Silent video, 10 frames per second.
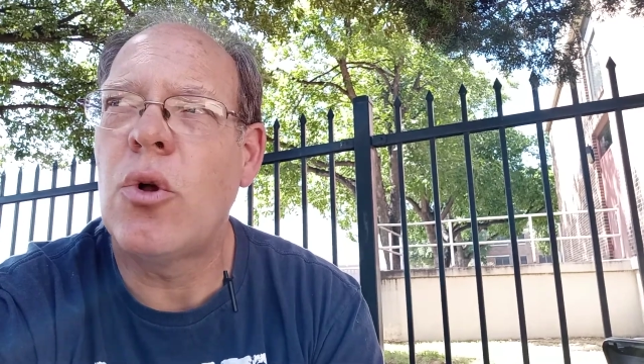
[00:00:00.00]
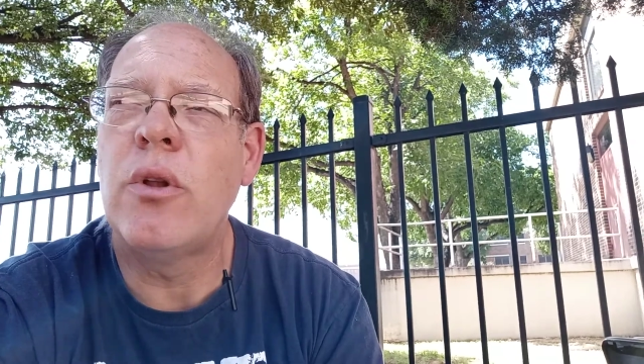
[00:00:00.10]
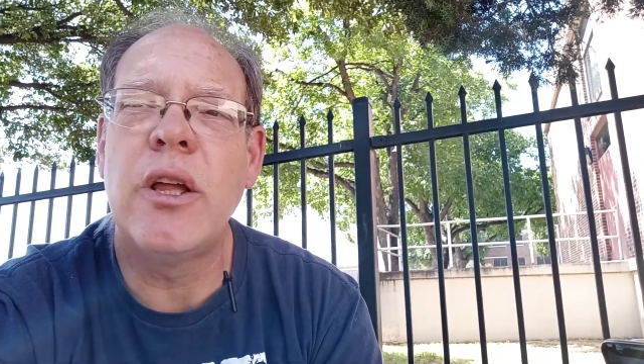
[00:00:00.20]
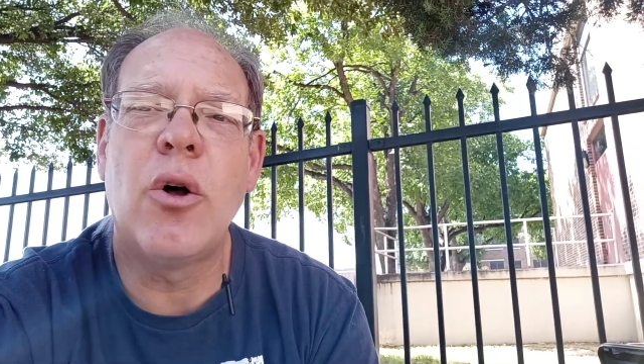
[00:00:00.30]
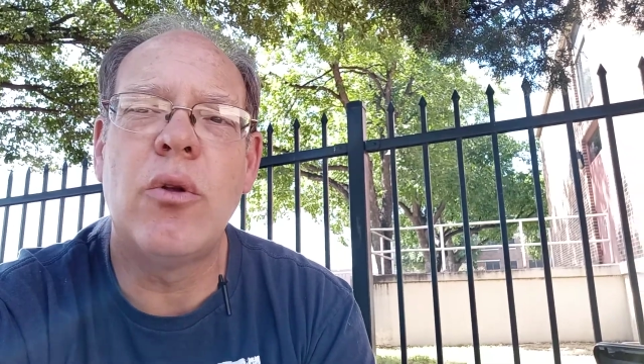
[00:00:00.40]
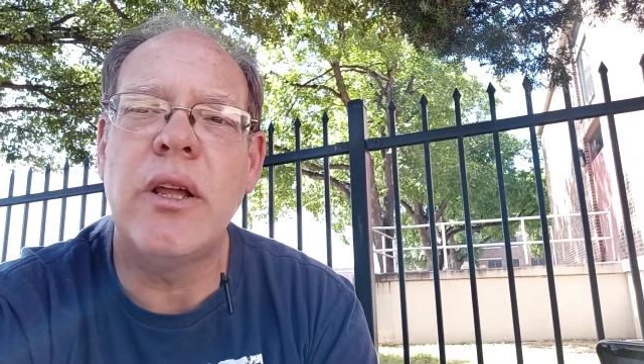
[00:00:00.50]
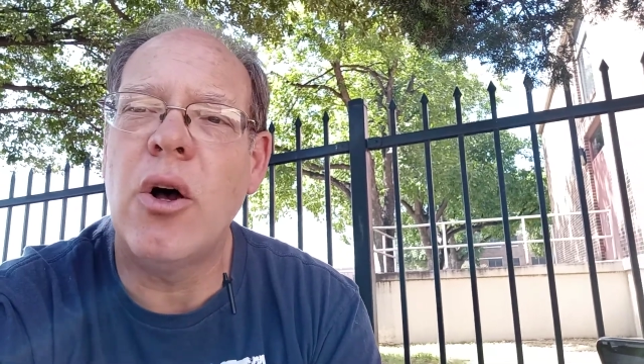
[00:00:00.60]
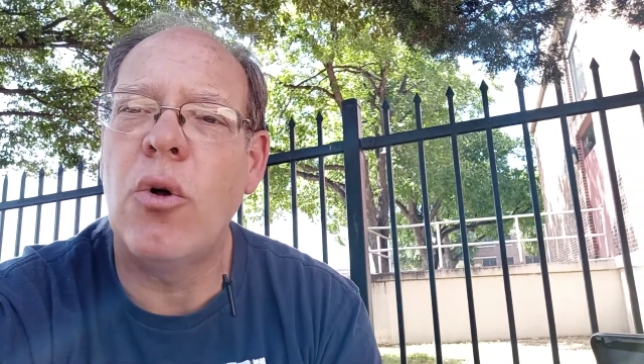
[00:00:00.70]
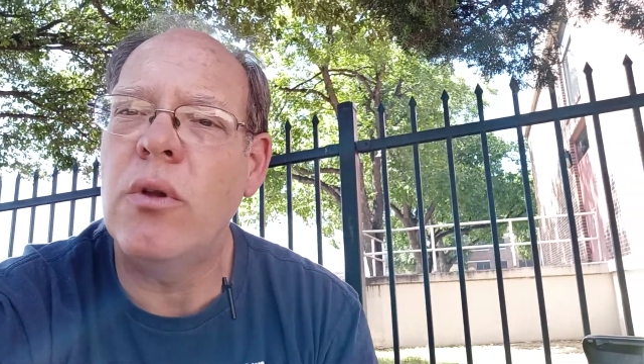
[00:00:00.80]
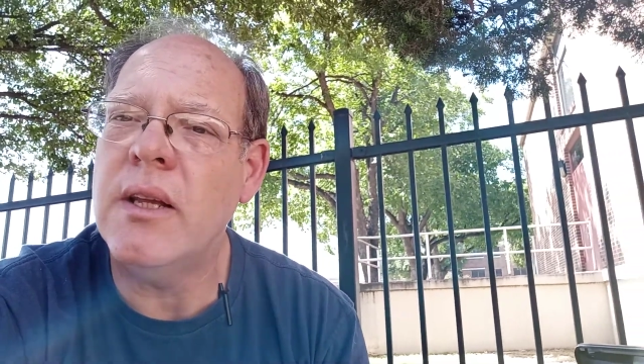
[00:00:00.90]
Holy, holy,
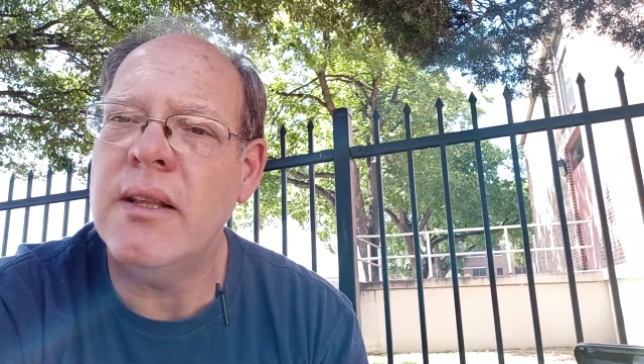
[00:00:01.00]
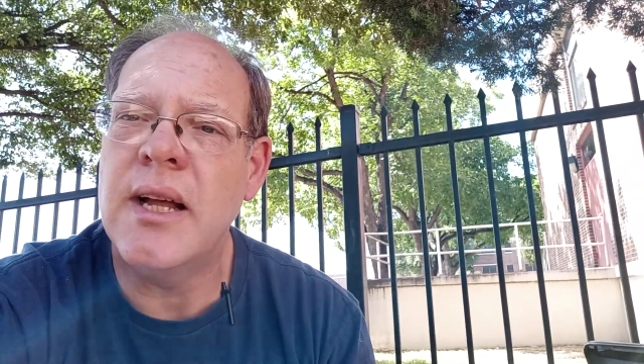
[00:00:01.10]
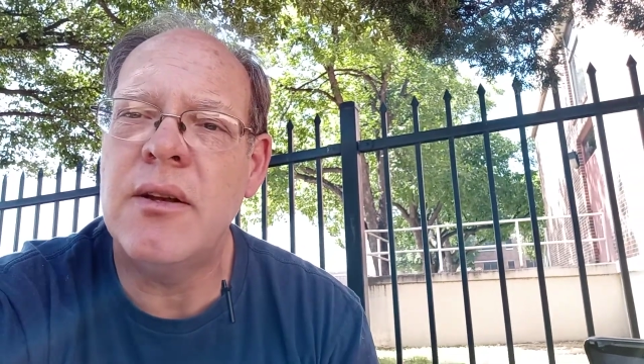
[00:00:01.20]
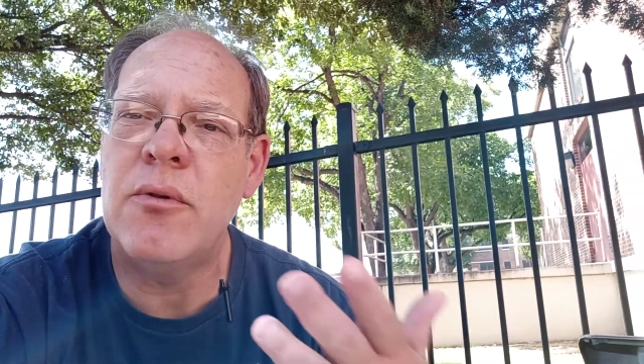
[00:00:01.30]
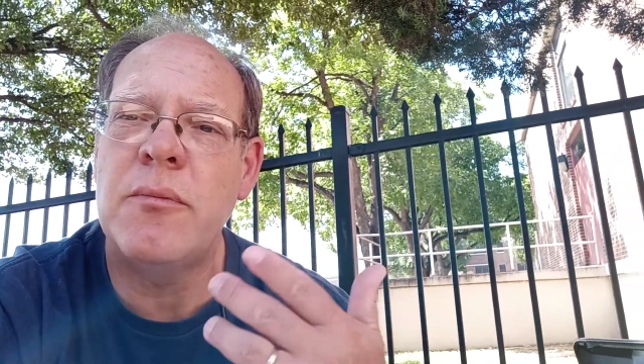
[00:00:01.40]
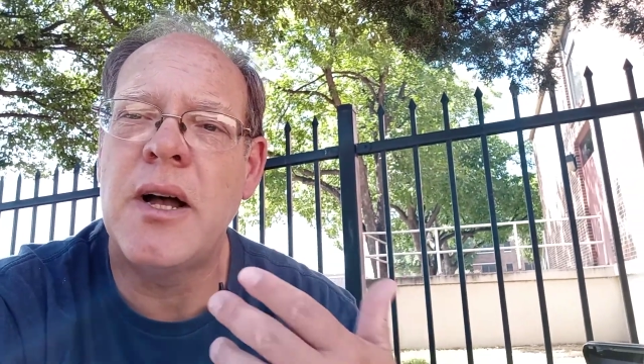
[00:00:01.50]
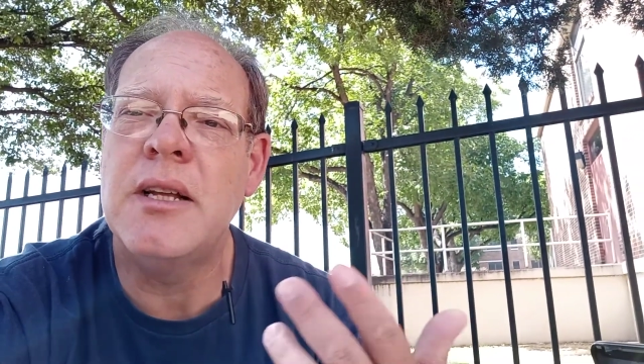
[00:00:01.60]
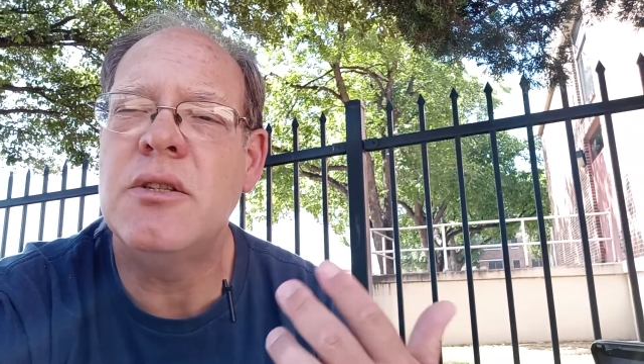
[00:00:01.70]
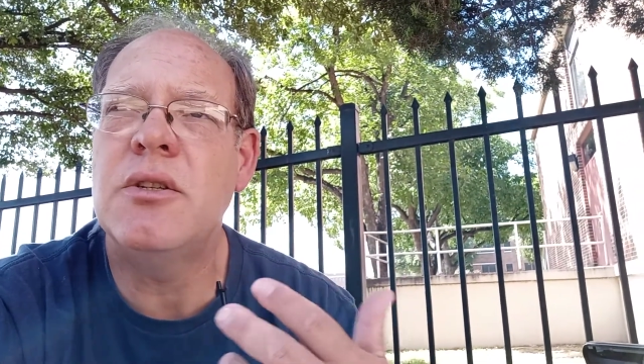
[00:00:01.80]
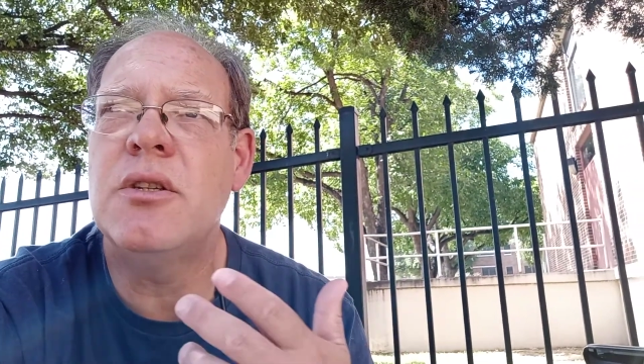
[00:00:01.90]
holy, and that
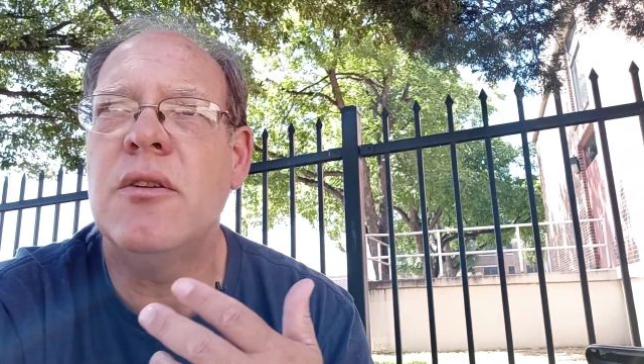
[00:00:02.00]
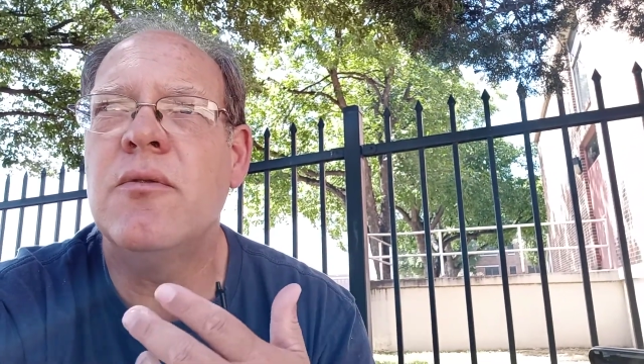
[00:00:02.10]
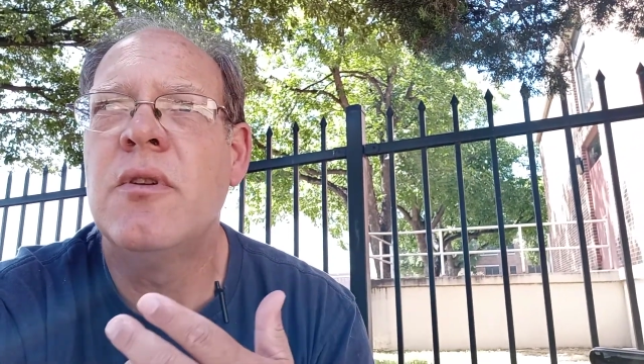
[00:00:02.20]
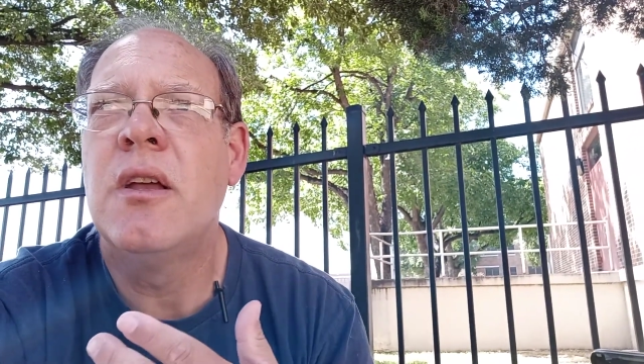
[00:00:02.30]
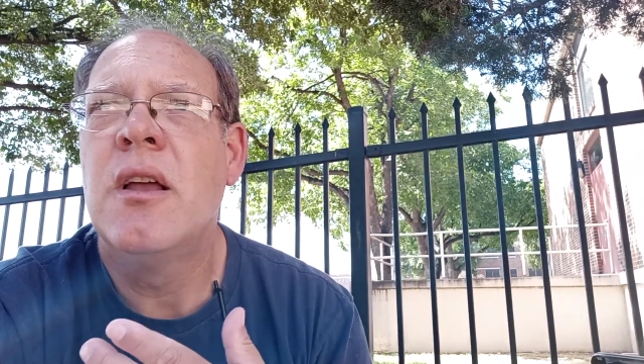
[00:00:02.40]
reminds us of